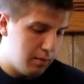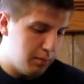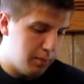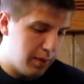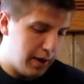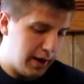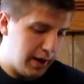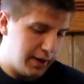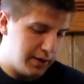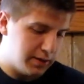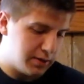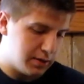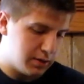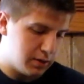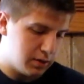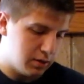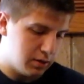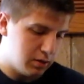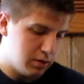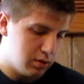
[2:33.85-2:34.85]

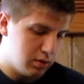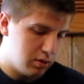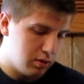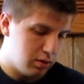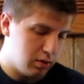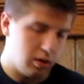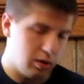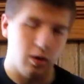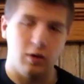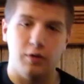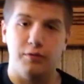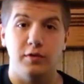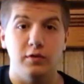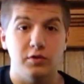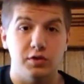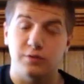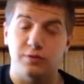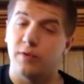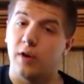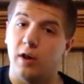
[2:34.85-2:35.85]
But you know, if you
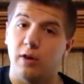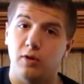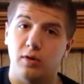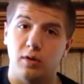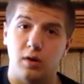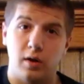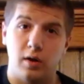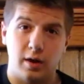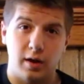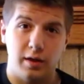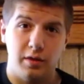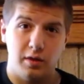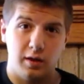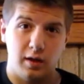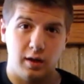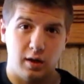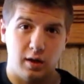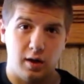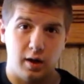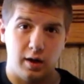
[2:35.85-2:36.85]
just follow along, I
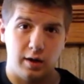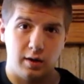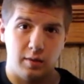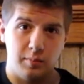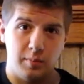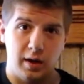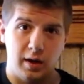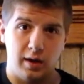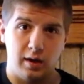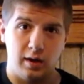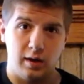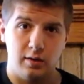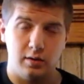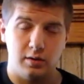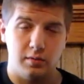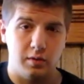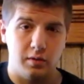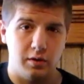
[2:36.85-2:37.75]
think I can make it